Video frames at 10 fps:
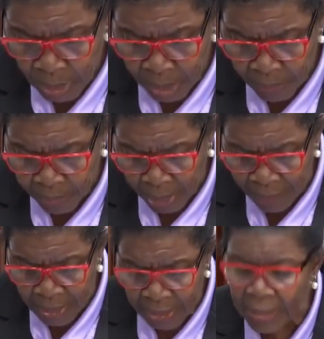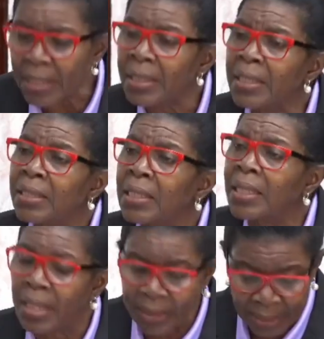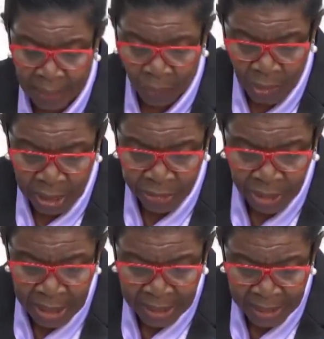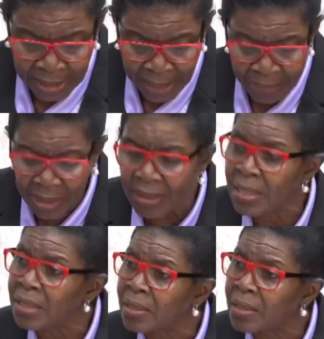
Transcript: Prime Minister did indicate some 176